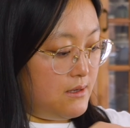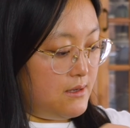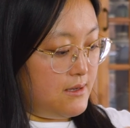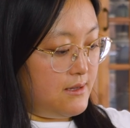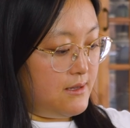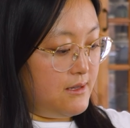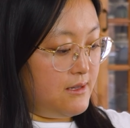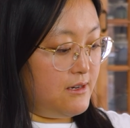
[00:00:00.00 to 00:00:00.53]

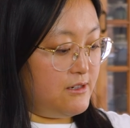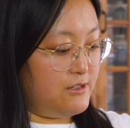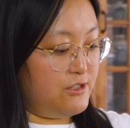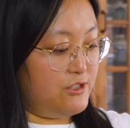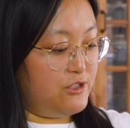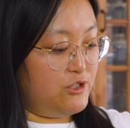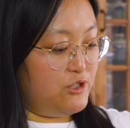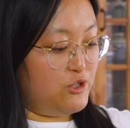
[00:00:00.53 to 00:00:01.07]
And they're
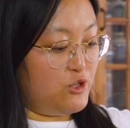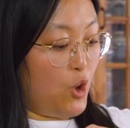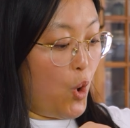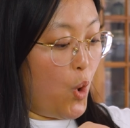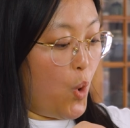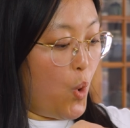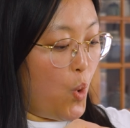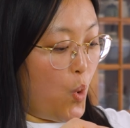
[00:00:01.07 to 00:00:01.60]

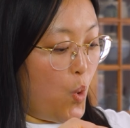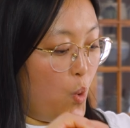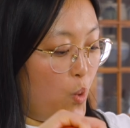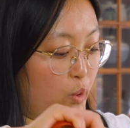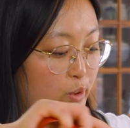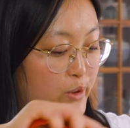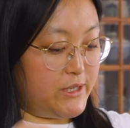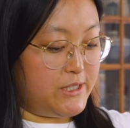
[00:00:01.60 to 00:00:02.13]
so
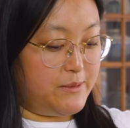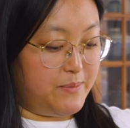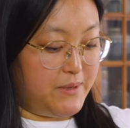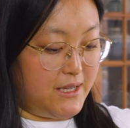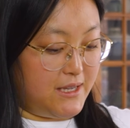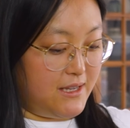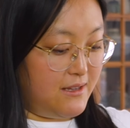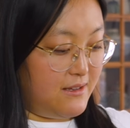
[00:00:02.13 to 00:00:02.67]

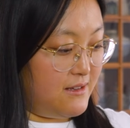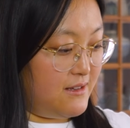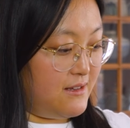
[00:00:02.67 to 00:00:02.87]
crispy.